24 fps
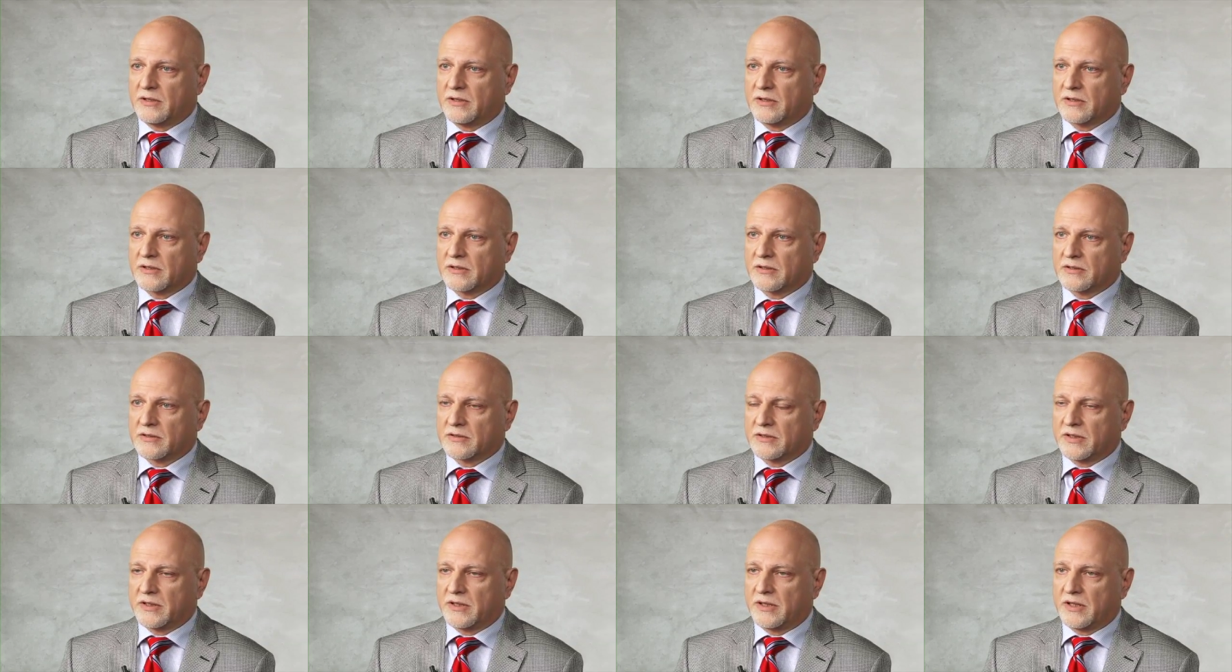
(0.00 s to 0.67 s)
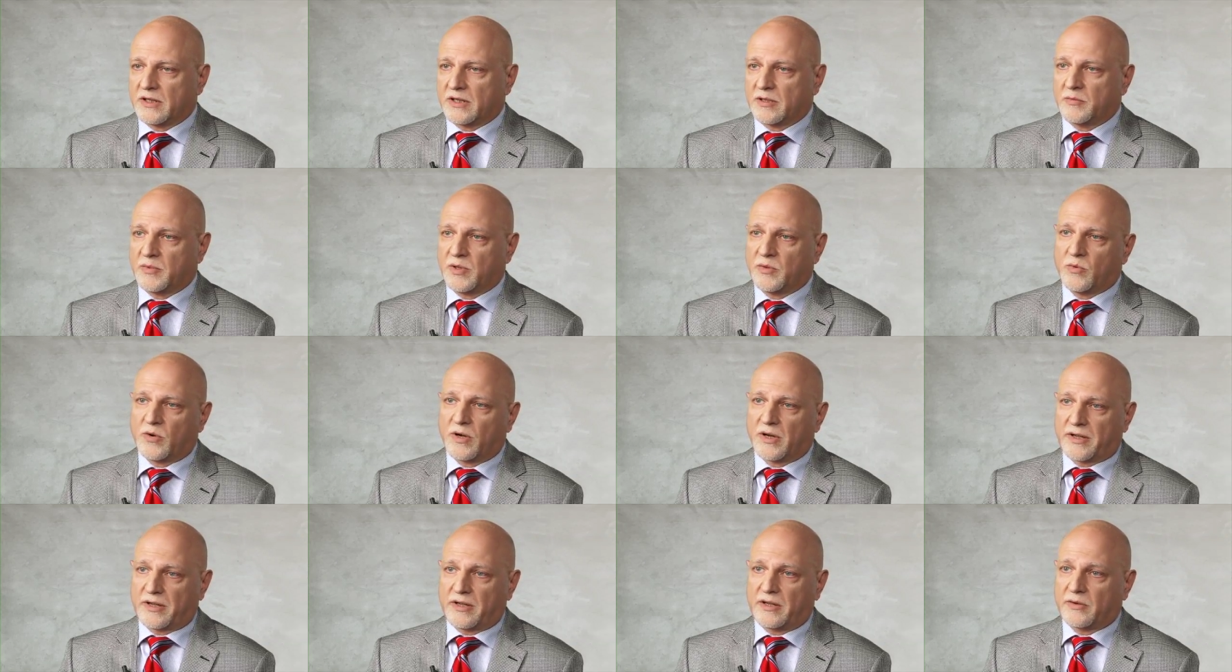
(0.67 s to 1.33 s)
uh, clearly they can be
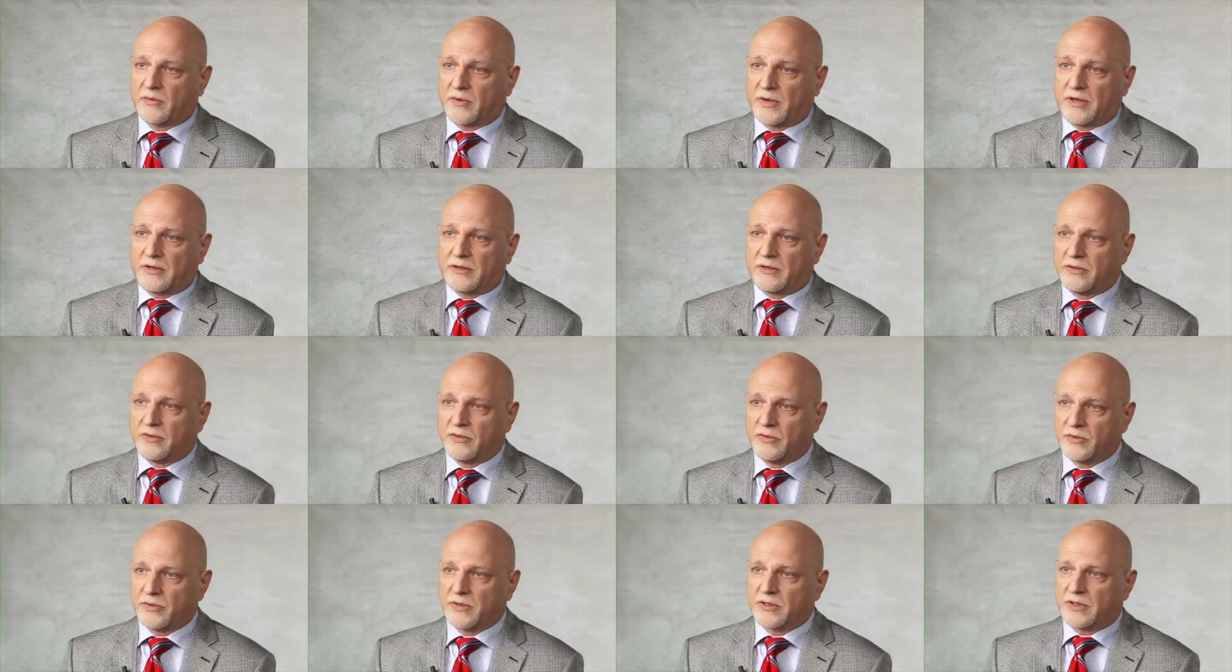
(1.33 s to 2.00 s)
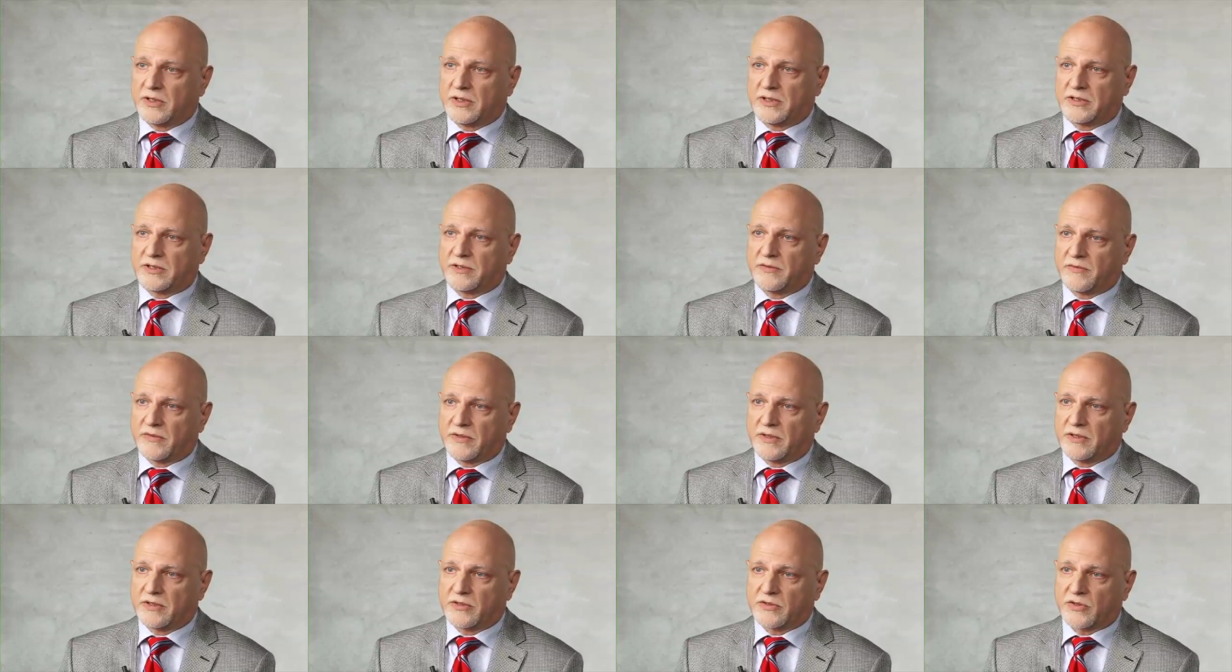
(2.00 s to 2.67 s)
walking around and doing lots
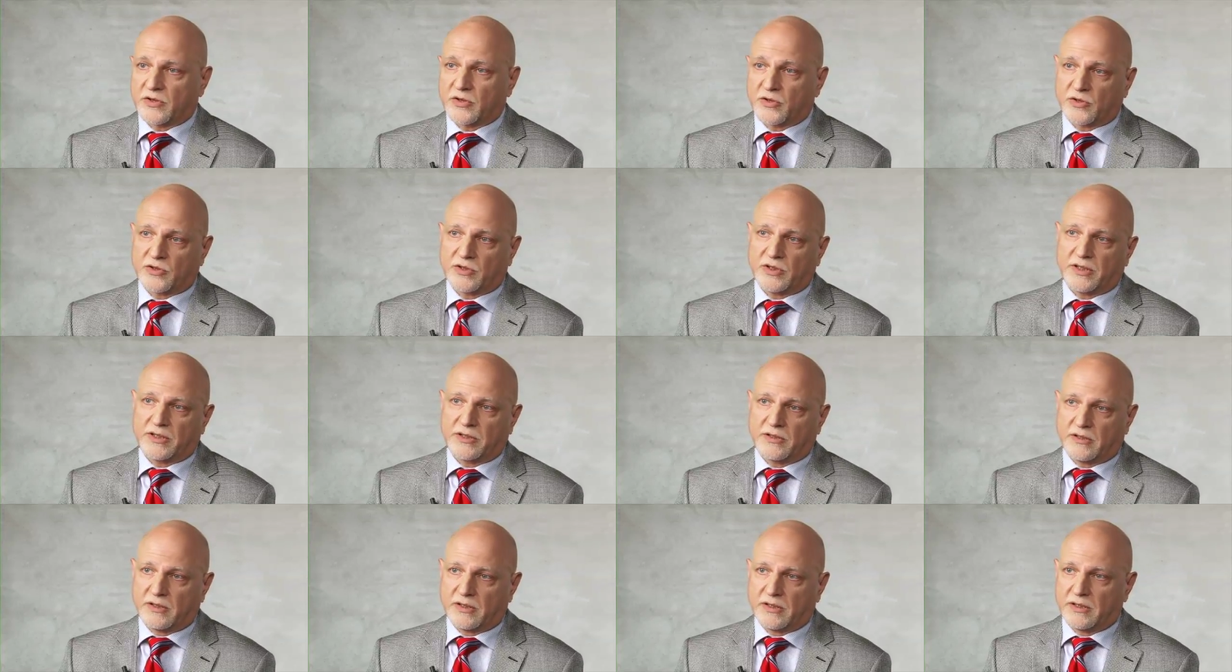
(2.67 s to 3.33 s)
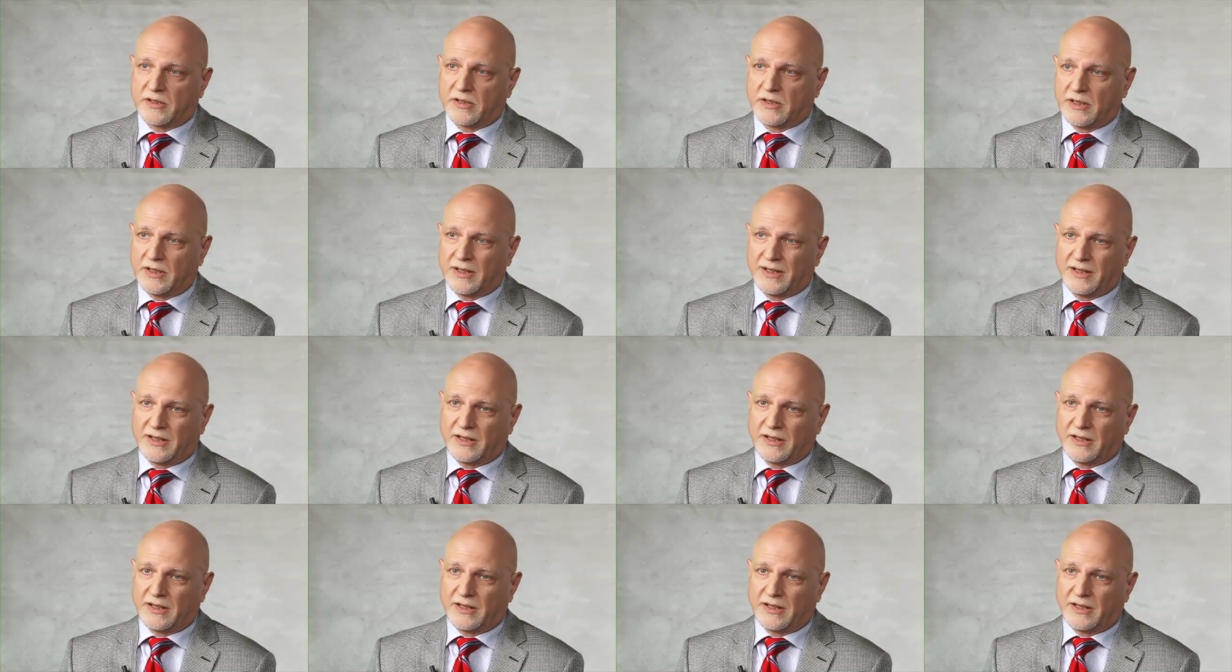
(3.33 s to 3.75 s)
of things early on.